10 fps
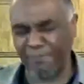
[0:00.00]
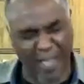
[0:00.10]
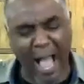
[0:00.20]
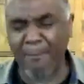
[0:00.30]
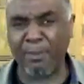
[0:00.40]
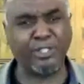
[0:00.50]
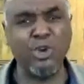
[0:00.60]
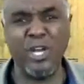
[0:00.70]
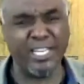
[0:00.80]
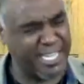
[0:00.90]
if the
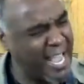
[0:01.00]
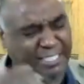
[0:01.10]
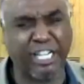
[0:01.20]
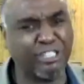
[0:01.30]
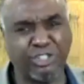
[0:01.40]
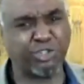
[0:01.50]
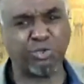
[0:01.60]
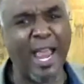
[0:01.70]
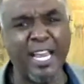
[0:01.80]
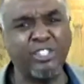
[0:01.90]
opportunity has
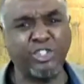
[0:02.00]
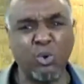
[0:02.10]
constrained